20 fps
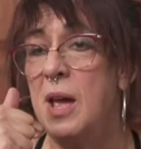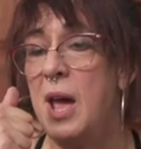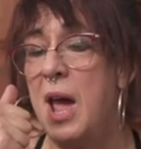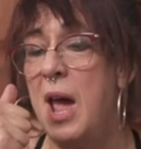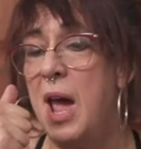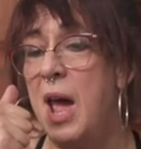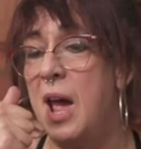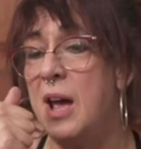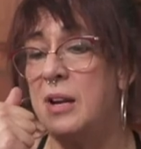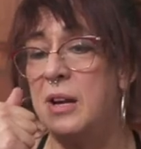
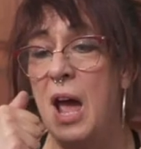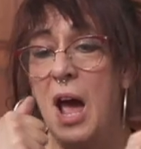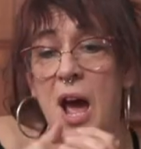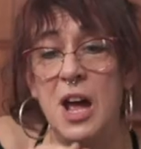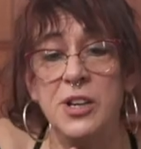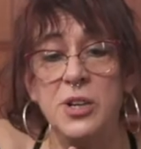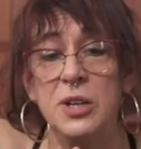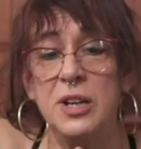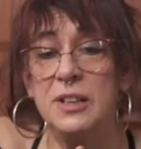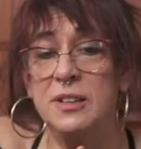And how
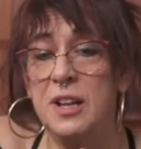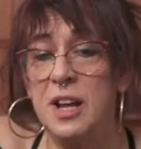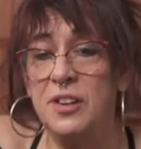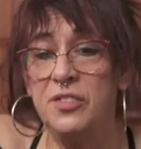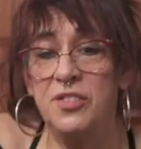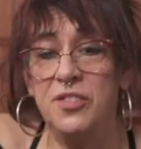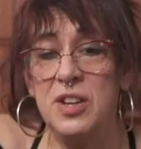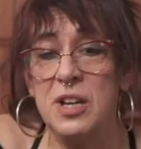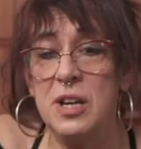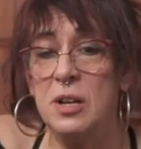do you get
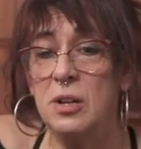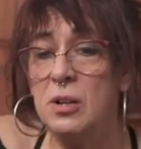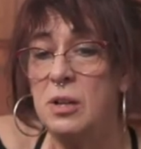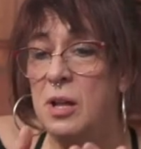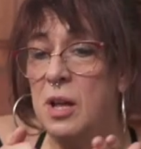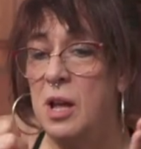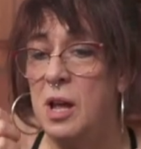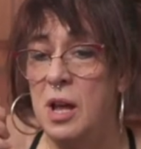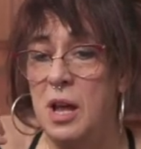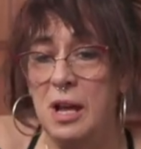that feel?
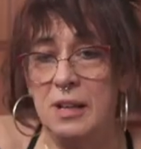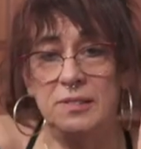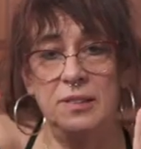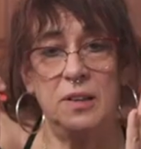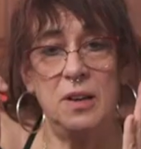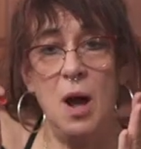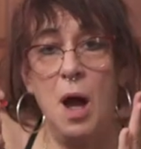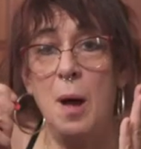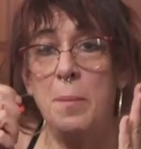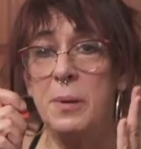It's a
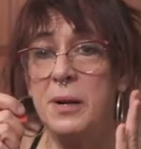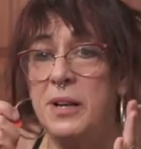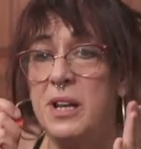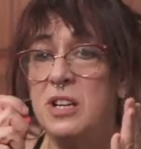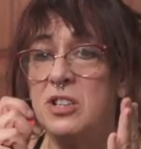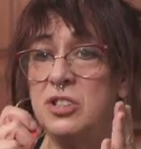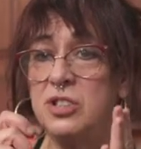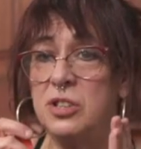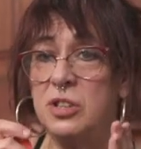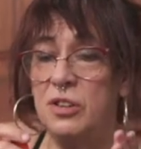
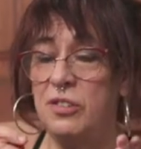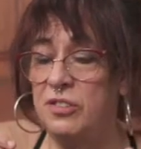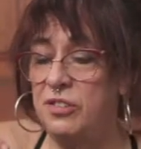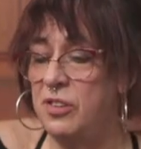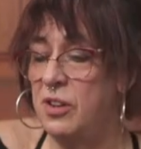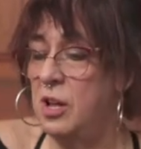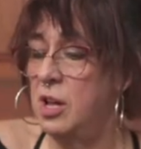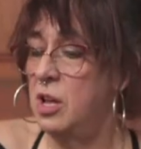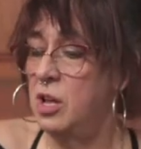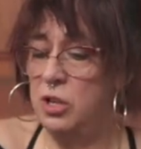combination of
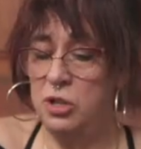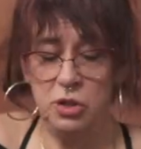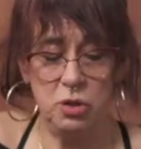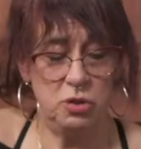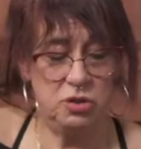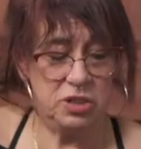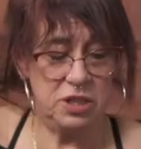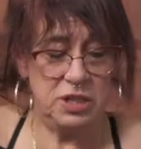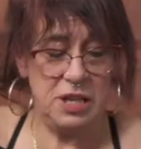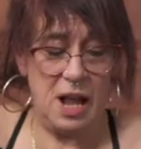
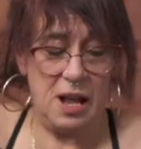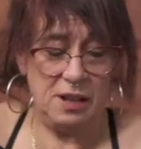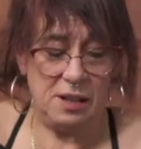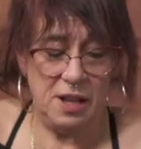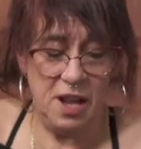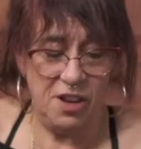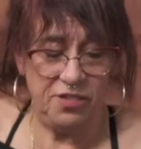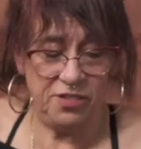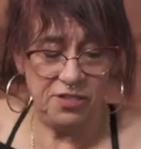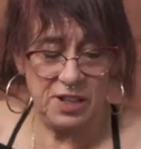using that
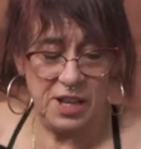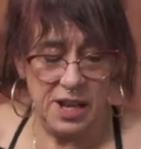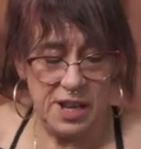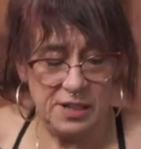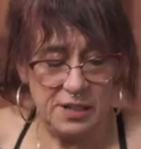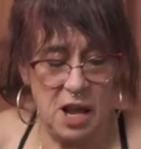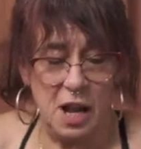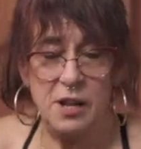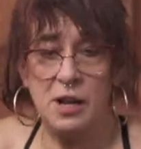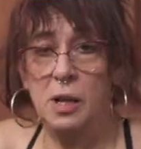left
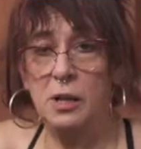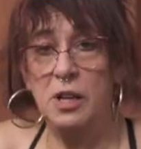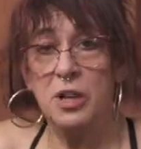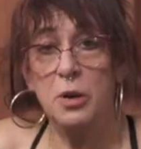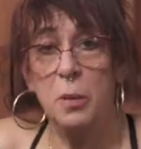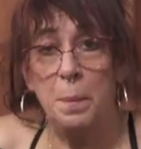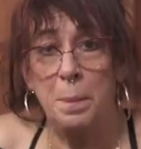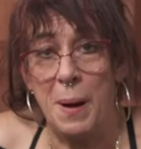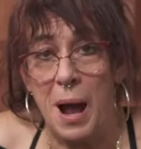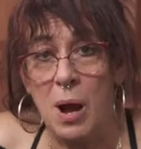hand, a
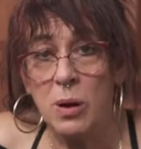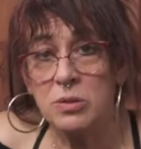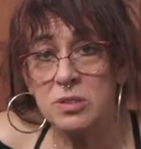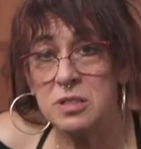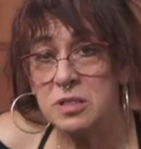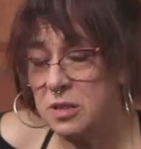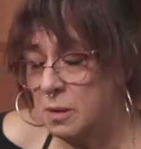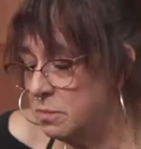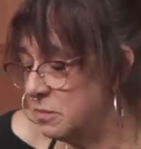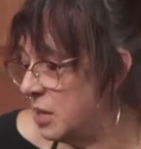little bounce
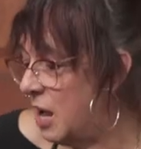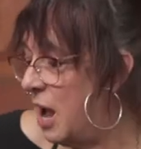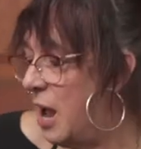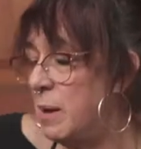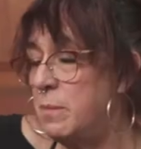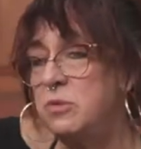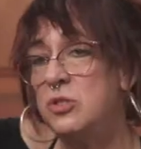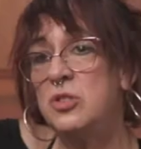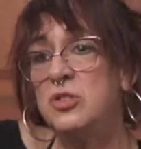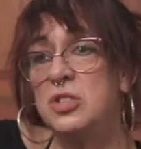
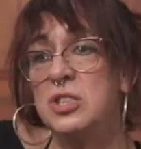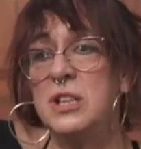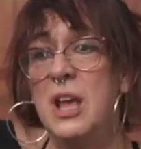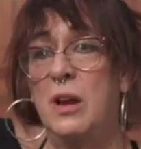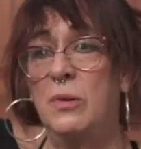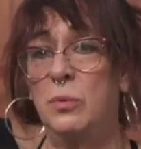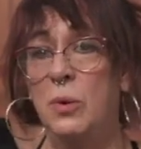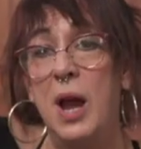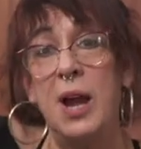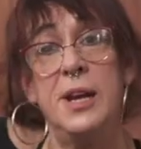sometimes, using
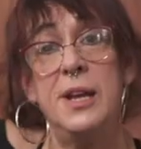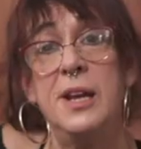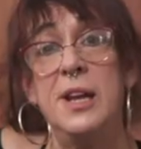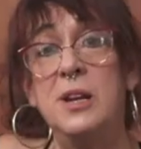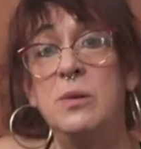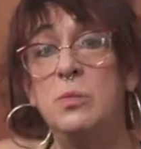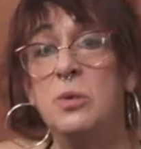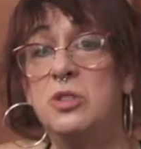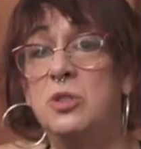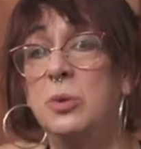that right
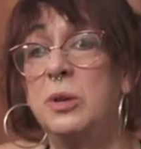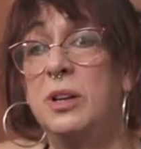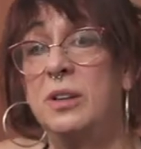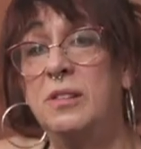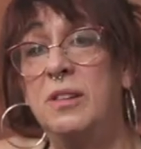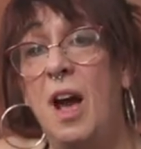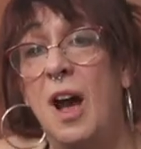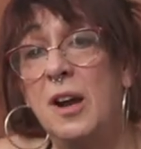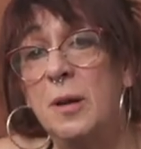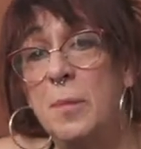hand, which we're going to
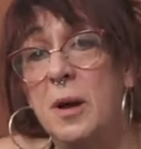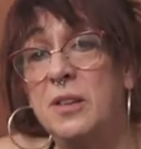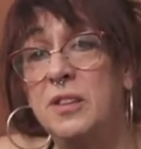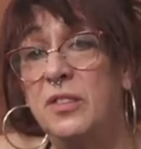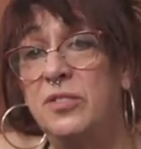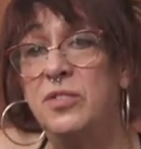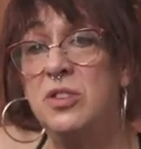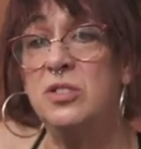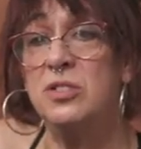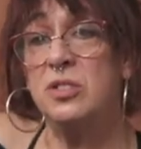talk about in the
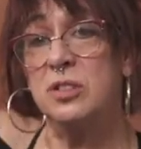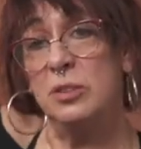future.